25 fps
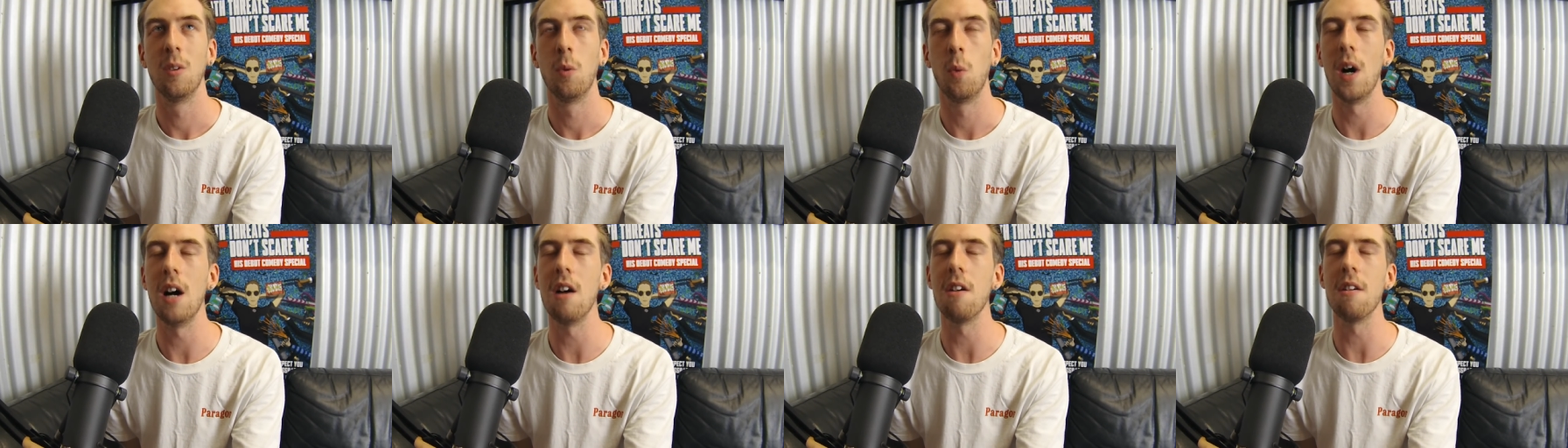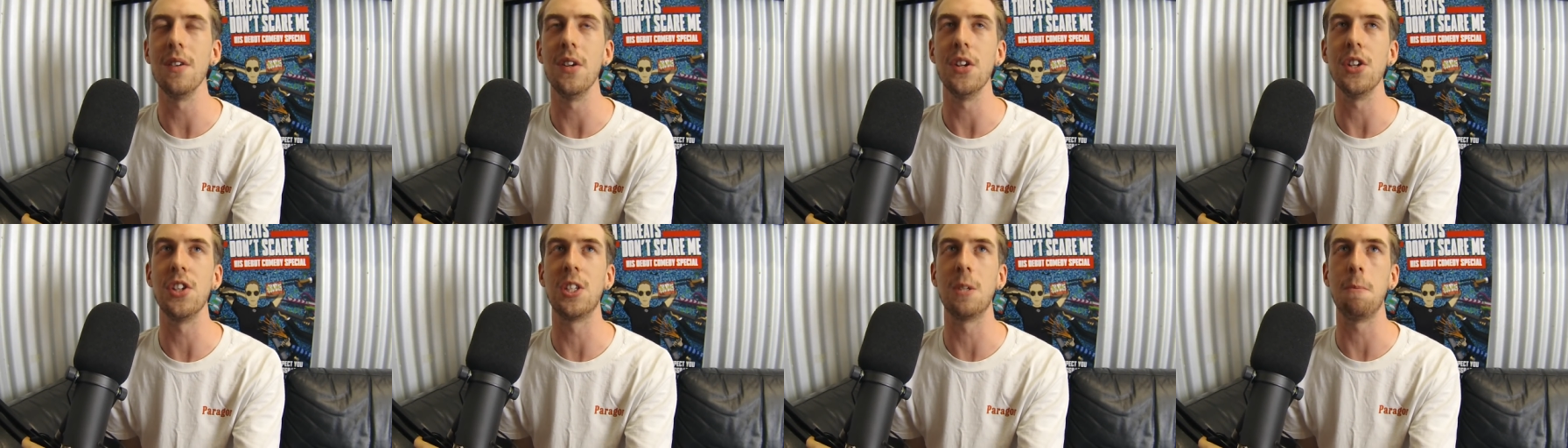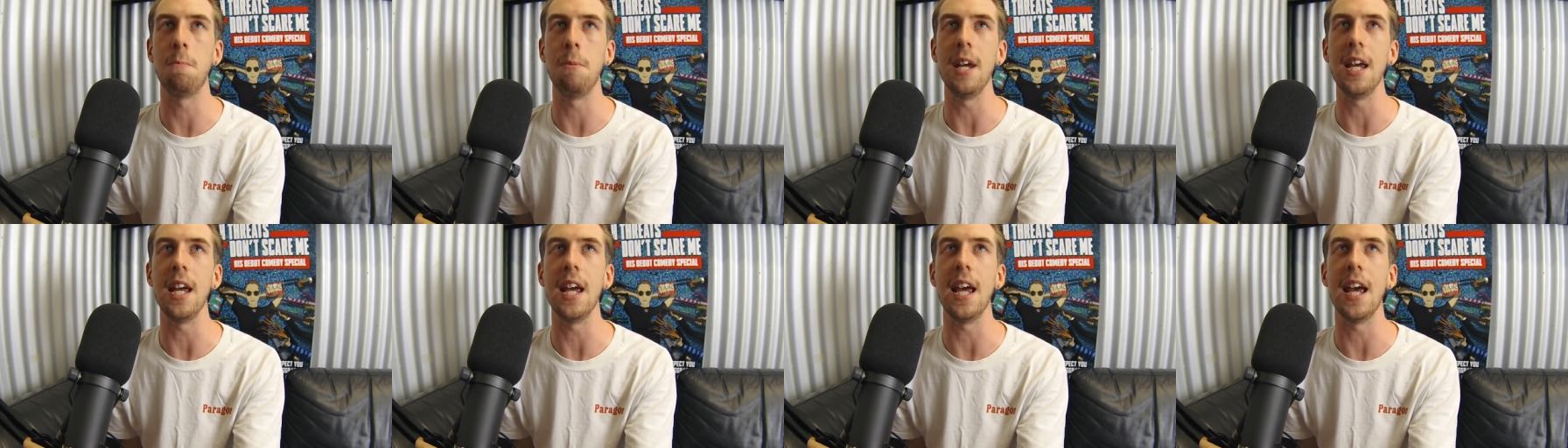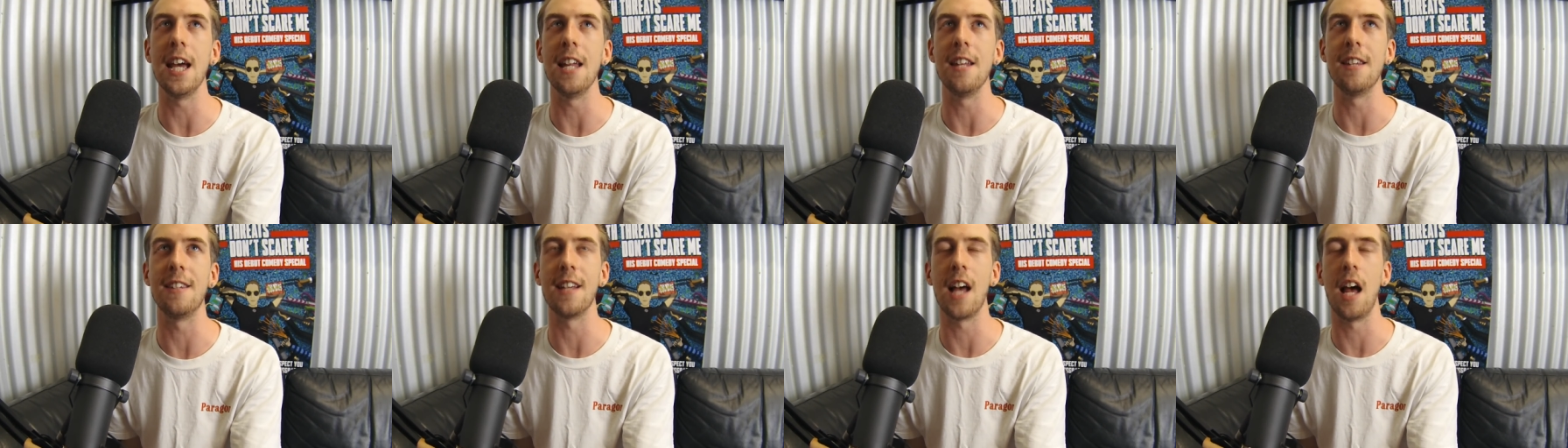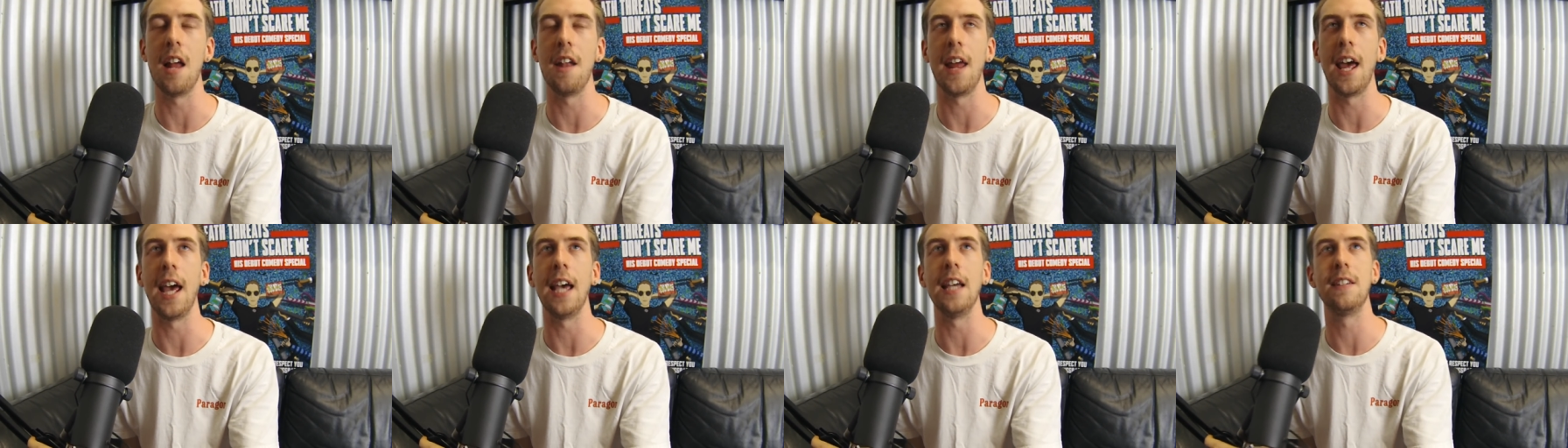Welcome to Spearhead
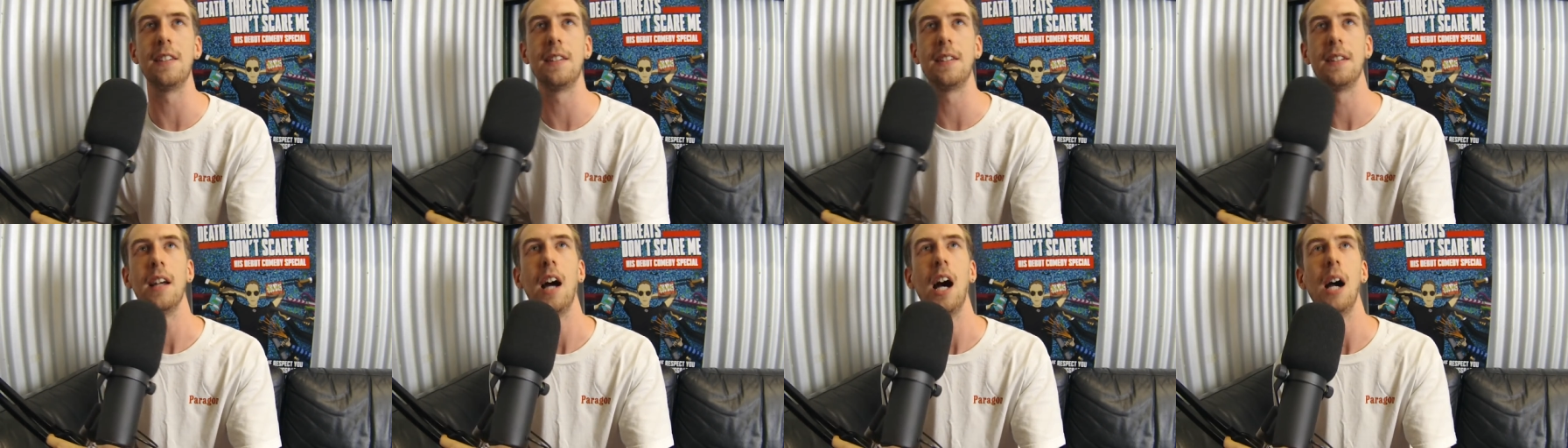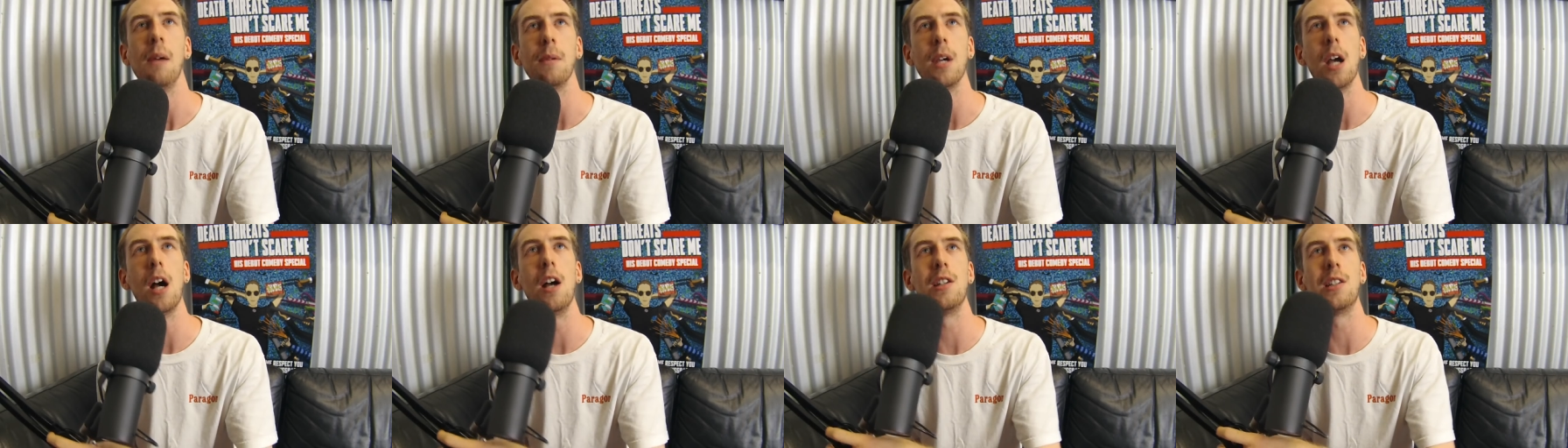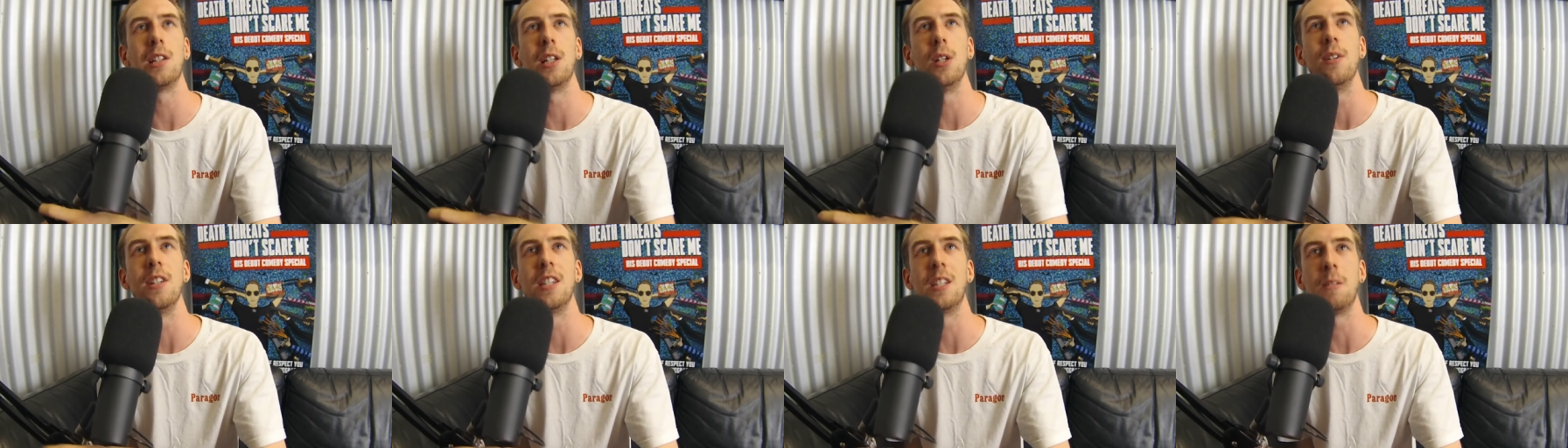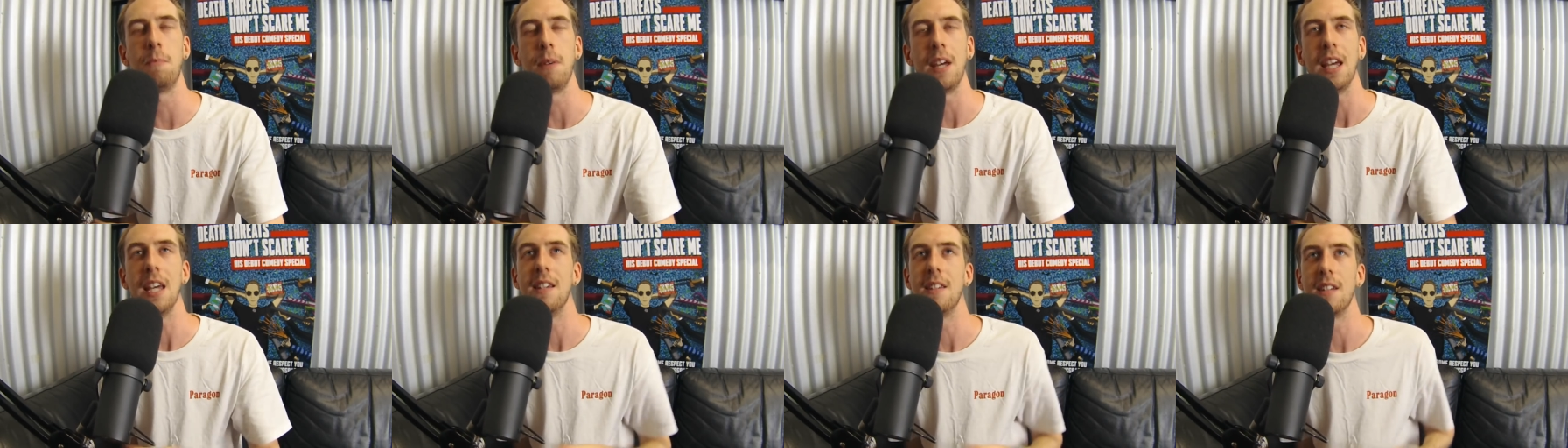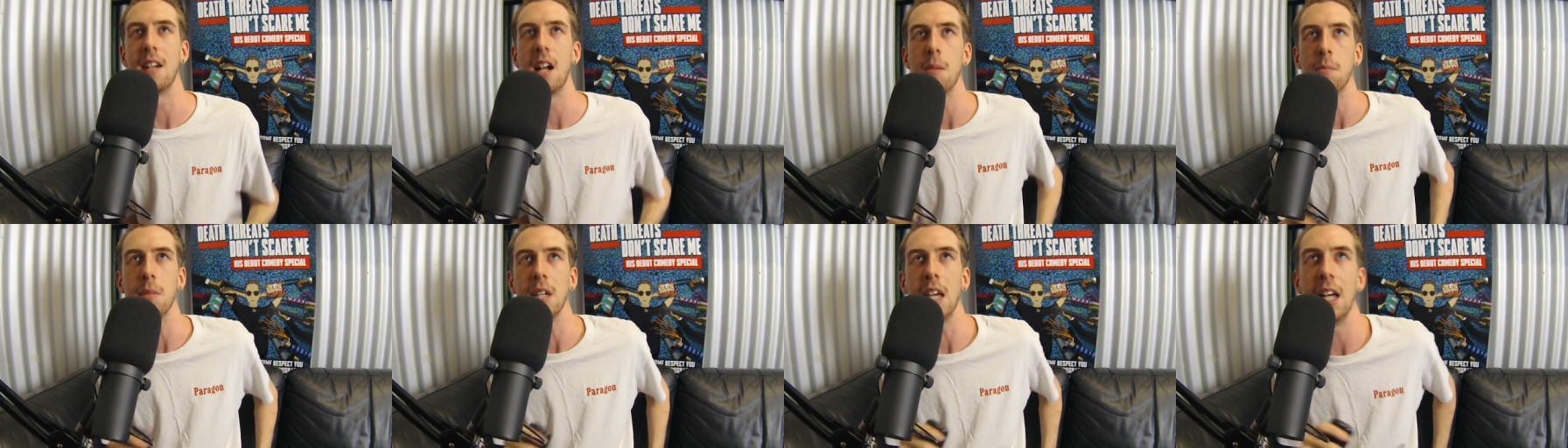Sundays. I'm your host, Lewis Spears,
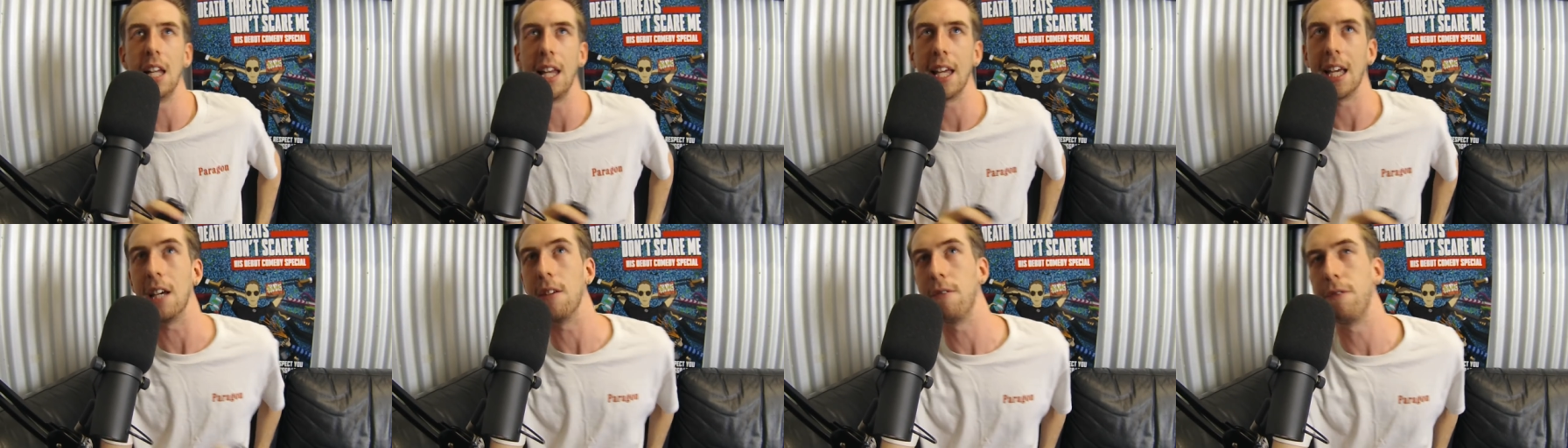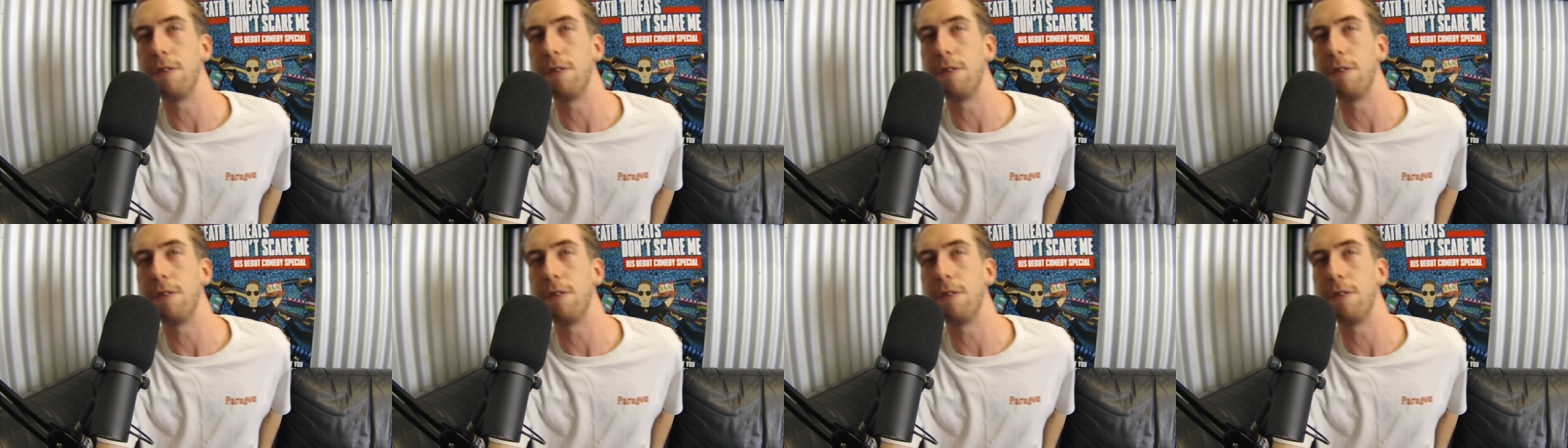and I'm yelling at